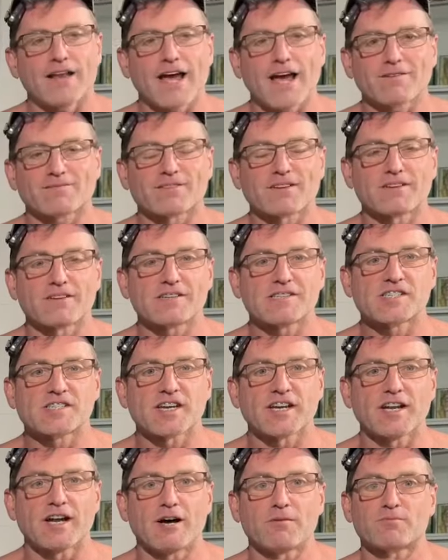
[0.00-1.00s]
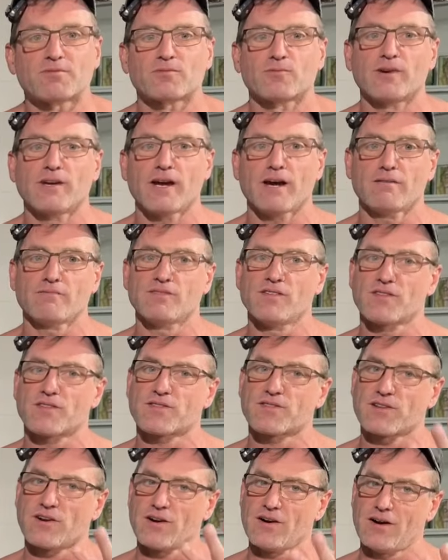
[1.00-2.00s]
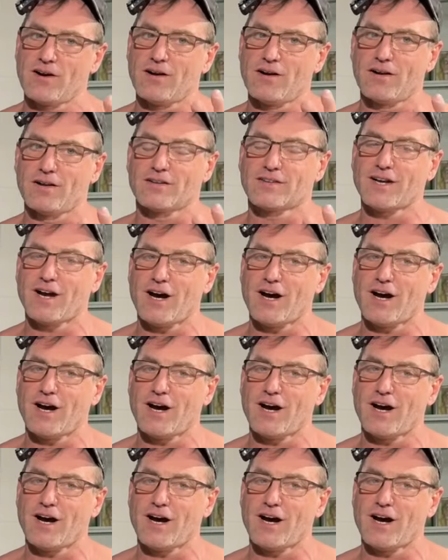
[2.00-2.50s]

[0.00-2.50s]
after the chin-ups, we have the third